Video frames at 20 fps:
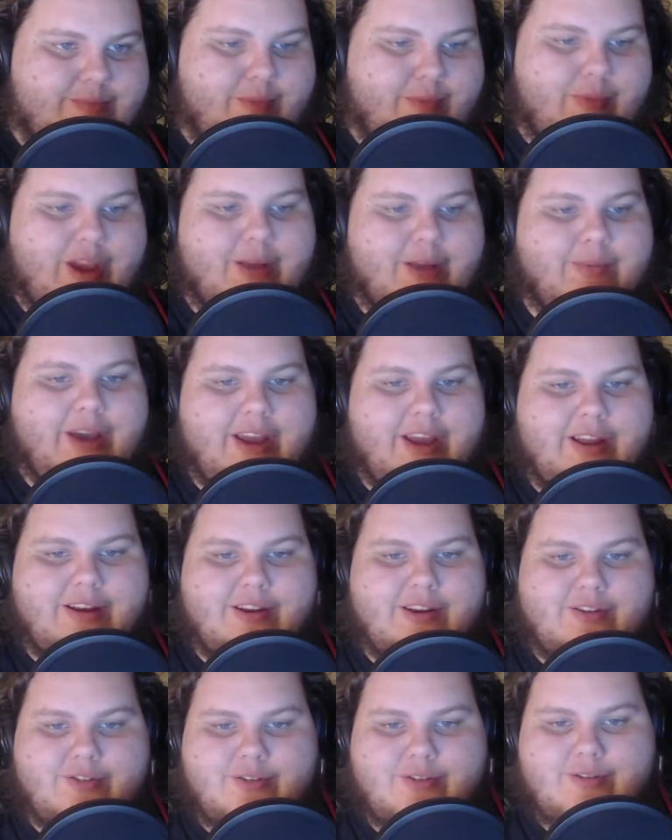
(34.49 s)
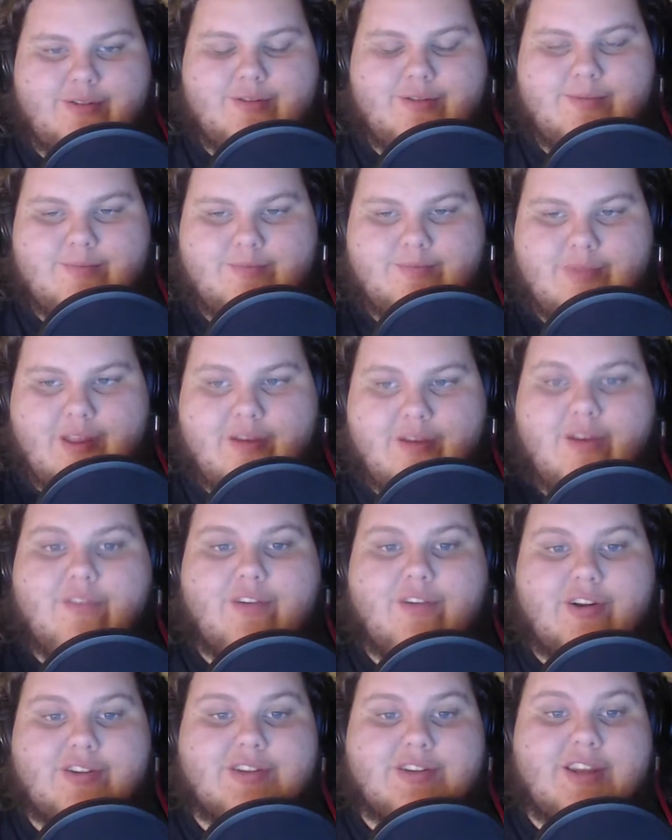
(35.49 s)
made my initial
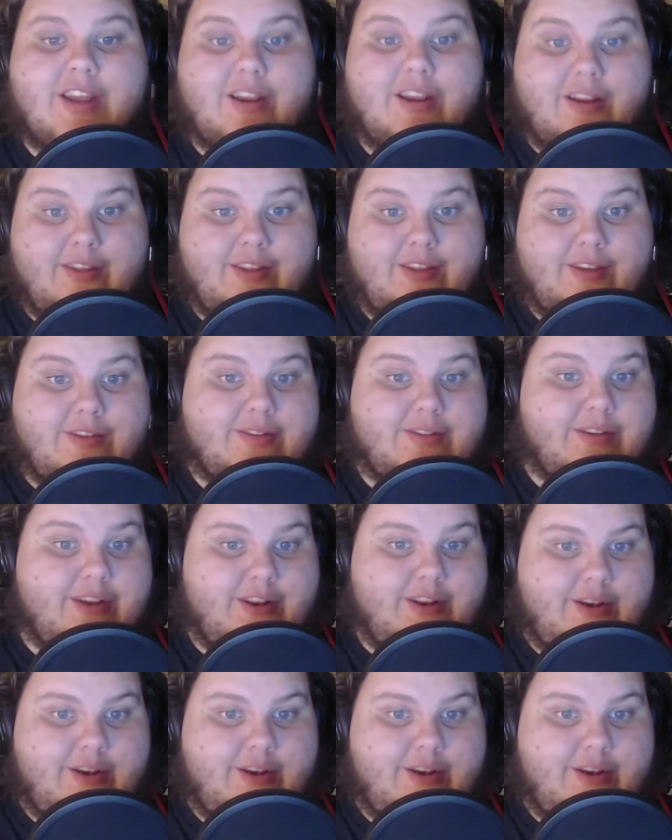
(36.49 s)
first take of this,